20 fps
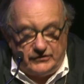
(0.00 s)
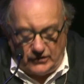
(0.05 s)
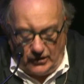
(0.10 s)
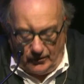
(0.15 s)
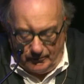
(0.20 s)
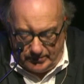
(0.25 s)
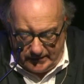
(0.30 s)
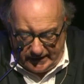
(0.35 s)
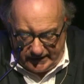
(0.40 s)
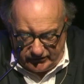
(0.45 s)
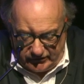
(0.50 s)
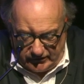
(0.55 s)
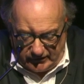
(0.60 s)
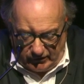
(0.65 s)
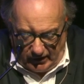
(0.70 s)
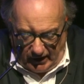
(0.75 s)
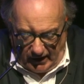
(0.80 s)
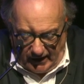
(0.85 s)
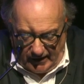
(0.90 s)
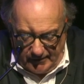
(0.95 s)
complex
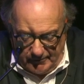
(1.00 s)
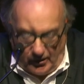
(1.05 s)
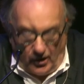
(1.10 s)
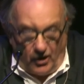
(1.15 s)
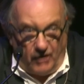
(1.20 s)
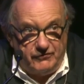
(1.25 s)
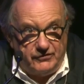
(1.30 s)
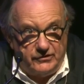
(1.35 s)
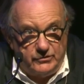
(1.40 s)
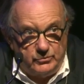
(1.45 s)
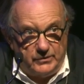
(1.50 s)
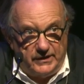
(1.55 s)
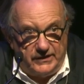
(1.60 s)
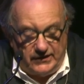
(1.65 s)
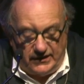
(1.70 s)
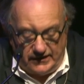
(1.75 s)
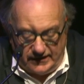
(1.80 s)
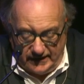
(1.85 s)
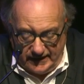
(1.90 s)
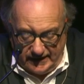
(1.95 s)
crime, often with
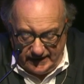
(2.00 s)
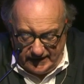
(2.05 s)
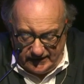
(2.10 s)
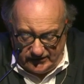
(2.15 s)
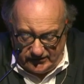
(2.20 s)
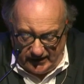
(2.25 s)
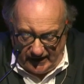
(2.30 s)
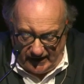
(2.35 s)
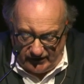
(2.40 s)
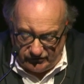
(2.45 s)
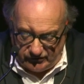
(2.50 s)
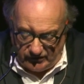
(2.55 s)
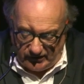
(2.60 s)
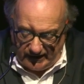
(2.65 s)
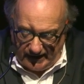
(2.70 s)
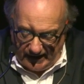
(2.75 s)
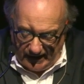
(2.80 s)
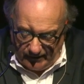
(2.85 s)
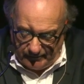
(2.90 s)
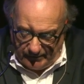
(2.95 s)
an international
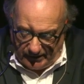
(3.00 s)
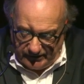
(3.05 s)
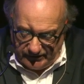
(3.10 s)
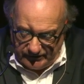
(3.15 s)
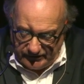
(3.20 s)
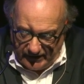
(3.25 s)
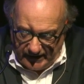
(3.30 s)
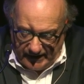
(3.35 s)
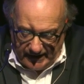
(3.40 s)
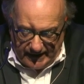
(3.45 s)
element,